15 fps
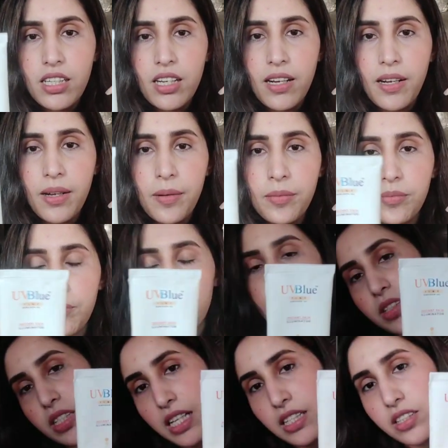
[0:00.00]

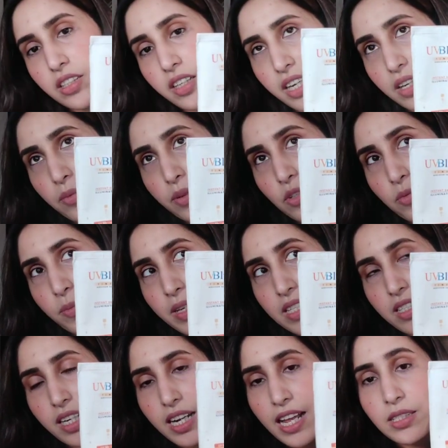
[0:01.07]
sunscreen, which means
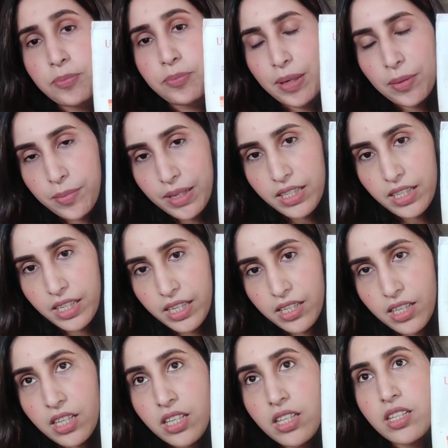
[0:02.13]
that it has pigment in it.